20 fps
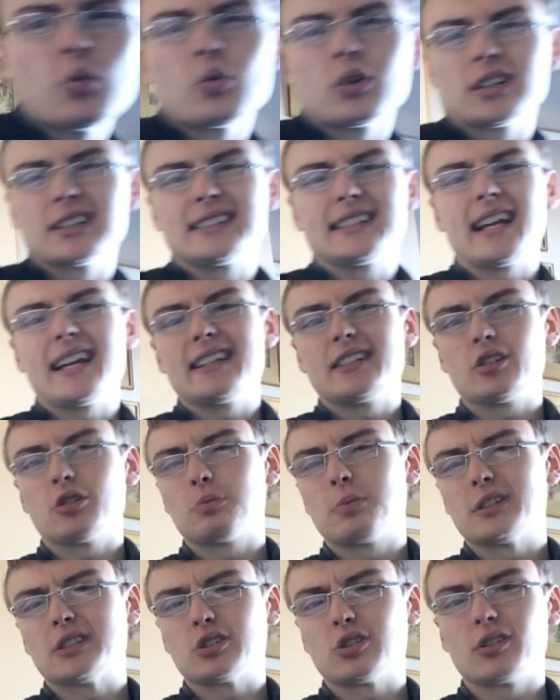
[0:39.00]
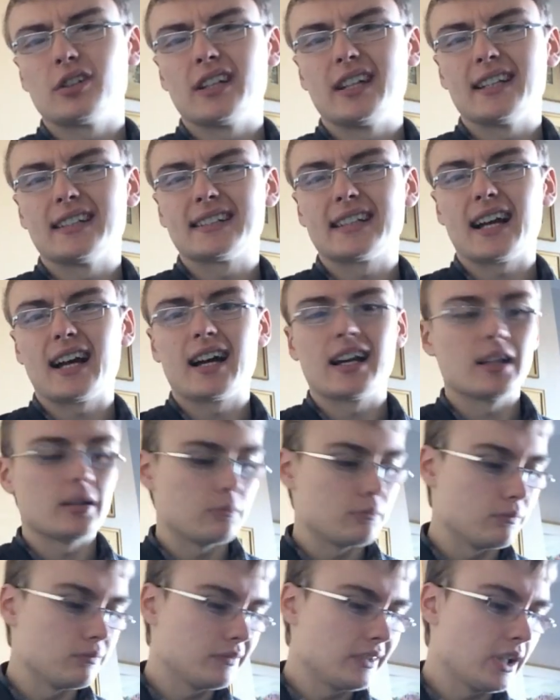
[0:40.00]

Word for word: don't want to take up a ton of your time.